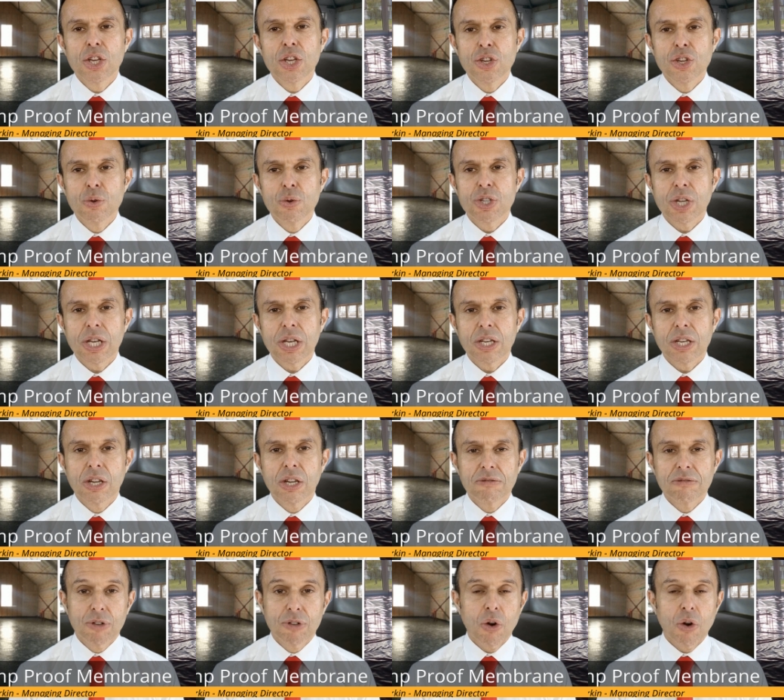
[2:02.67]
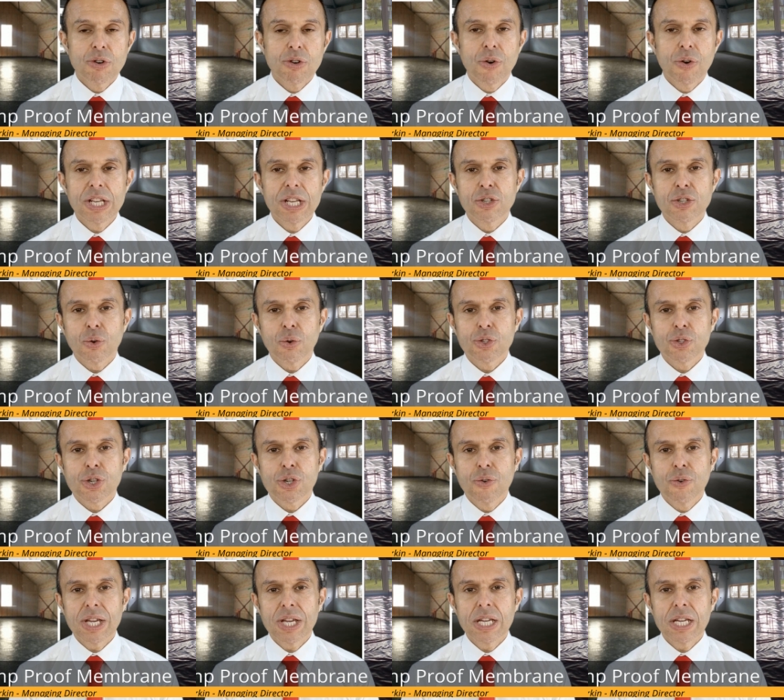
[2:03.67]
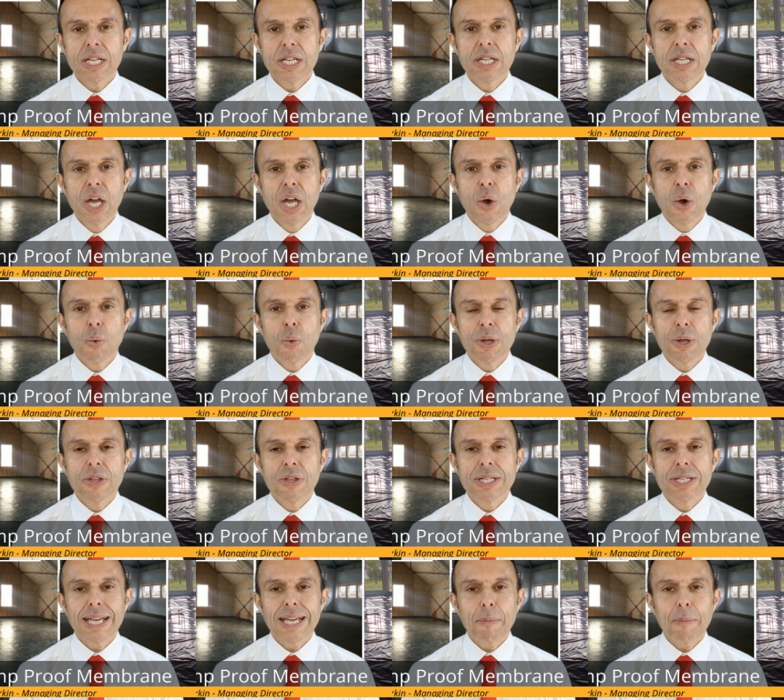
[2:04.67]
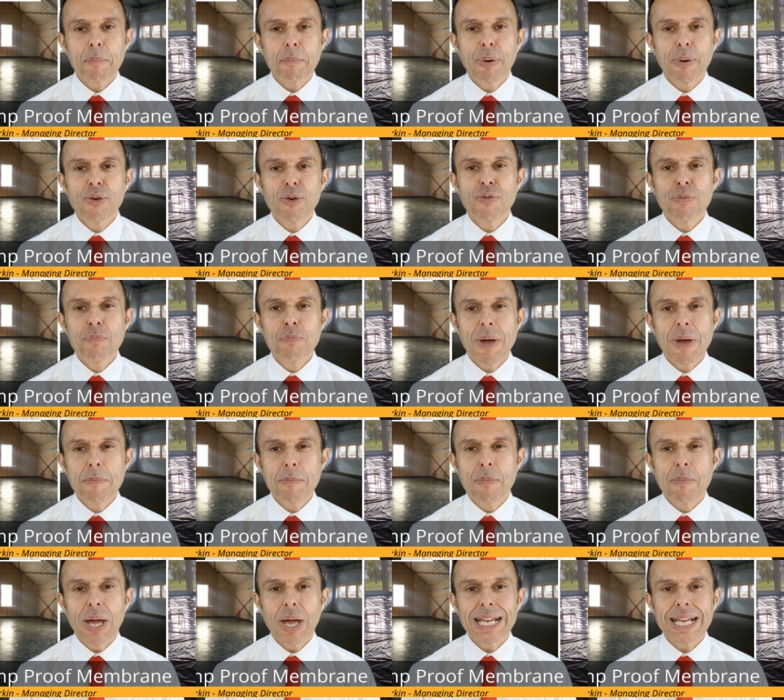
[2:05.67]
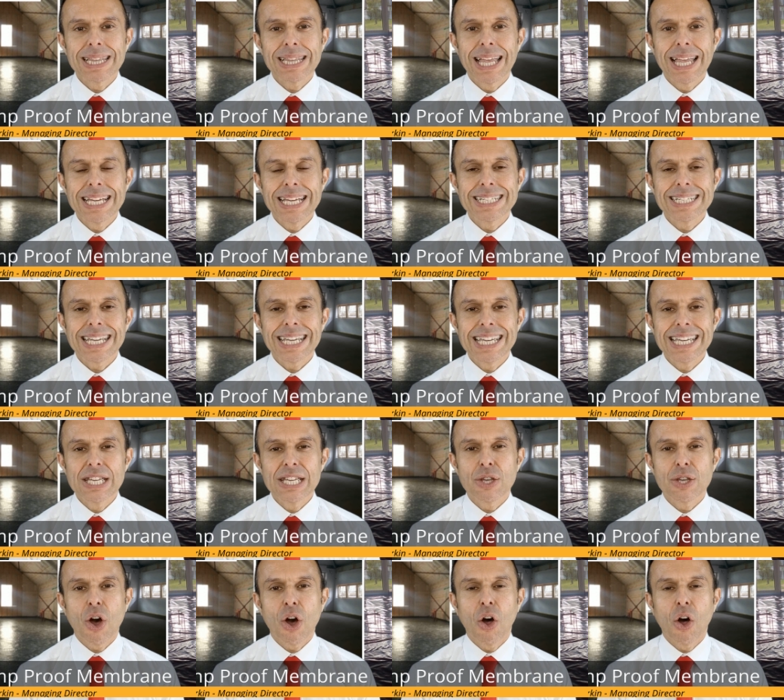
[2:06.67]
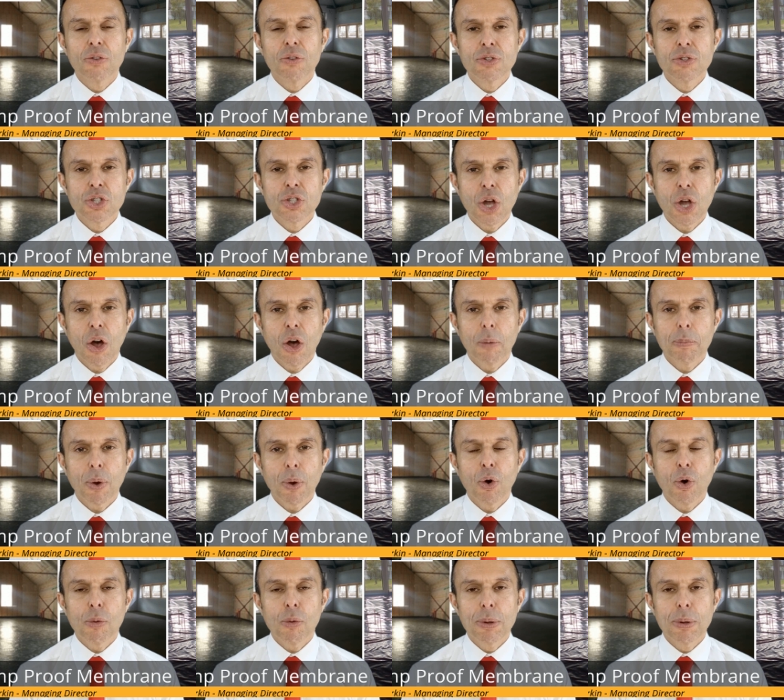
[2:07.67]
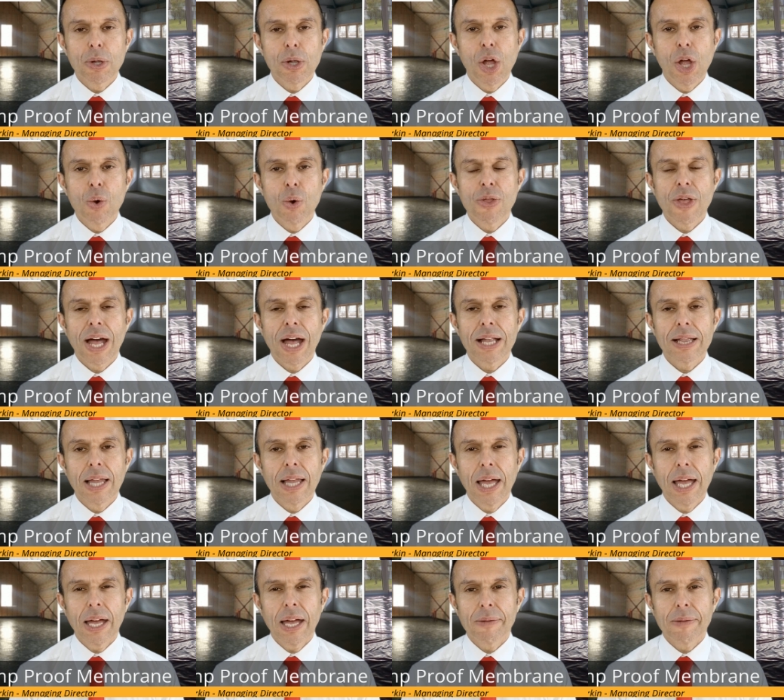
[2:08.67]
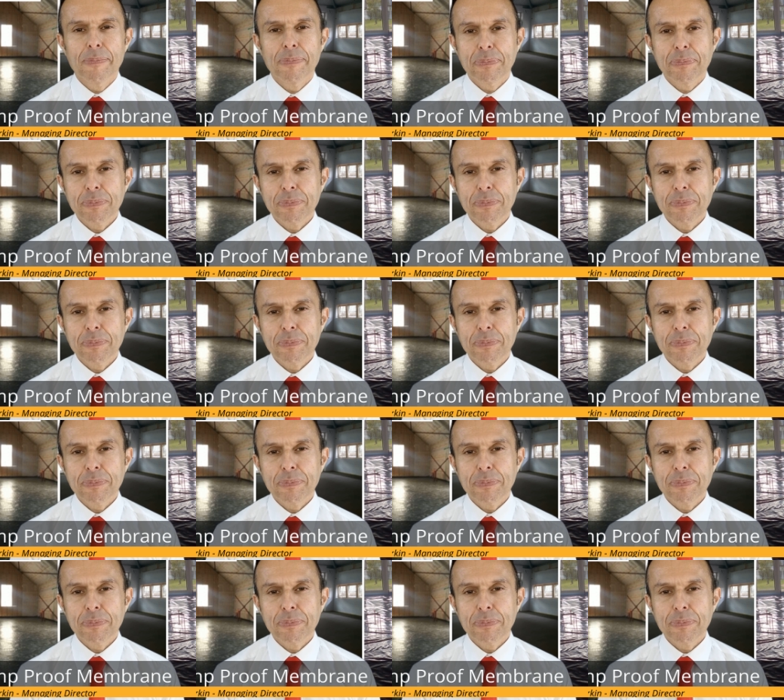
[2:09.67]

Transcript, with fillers: using concrete or screed with the damp-proof membrane laid either on top or below that layer.